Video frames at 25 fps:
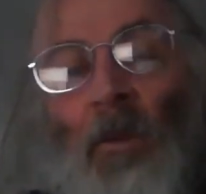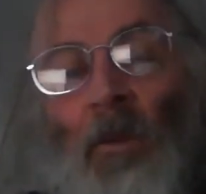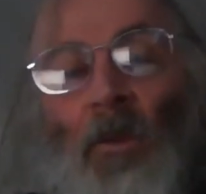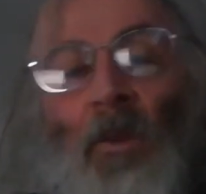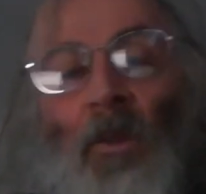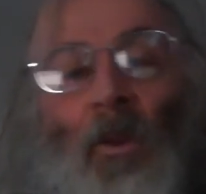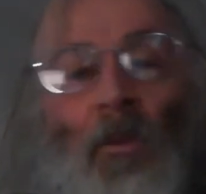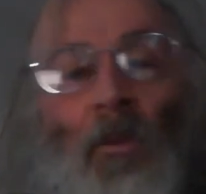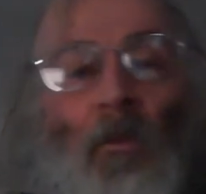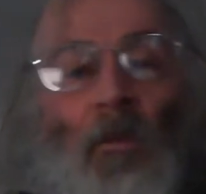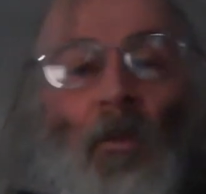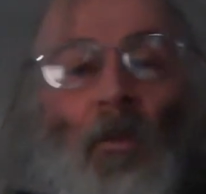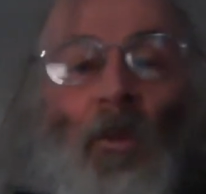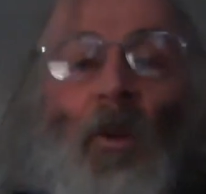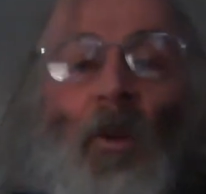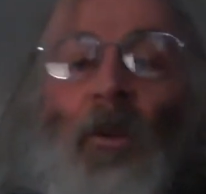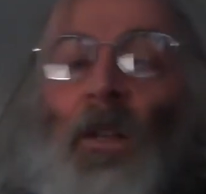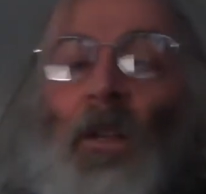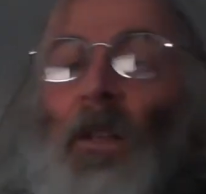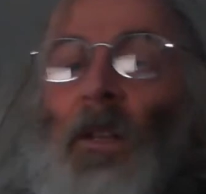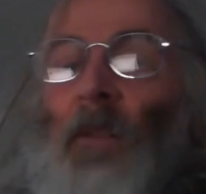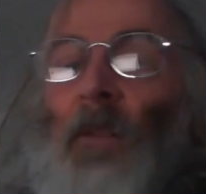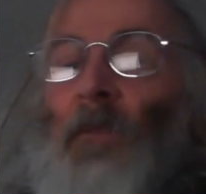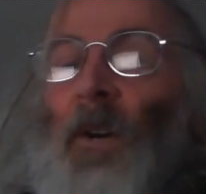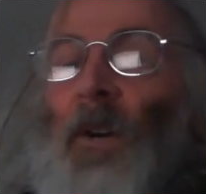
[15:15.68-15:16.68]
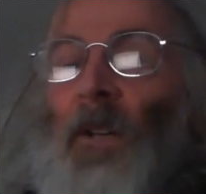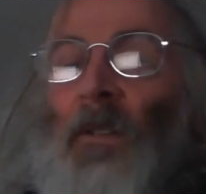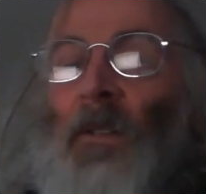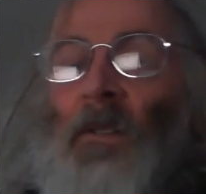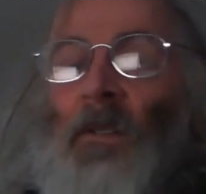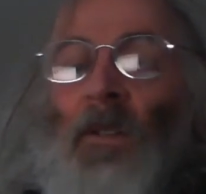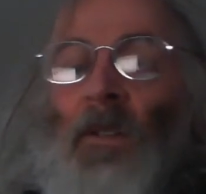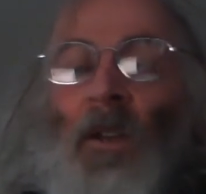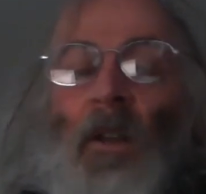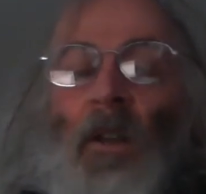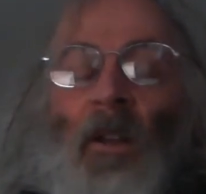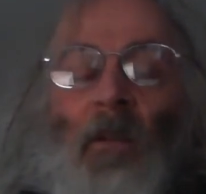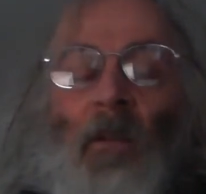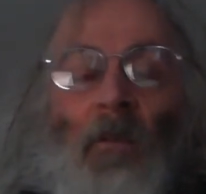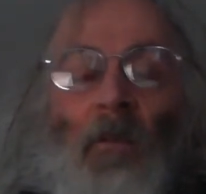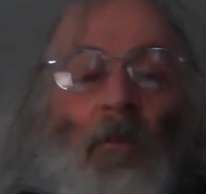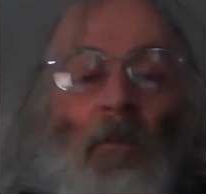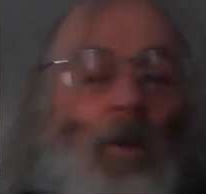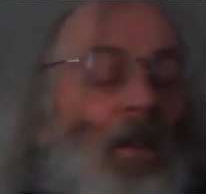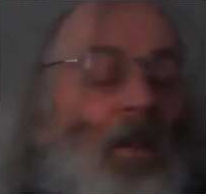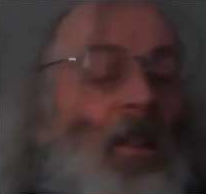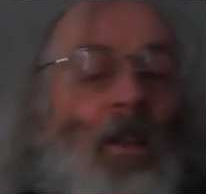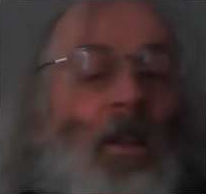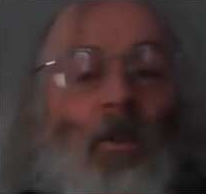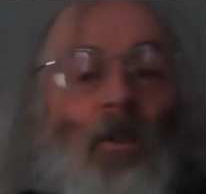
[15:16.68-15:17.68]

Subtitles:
would know long in advance where they're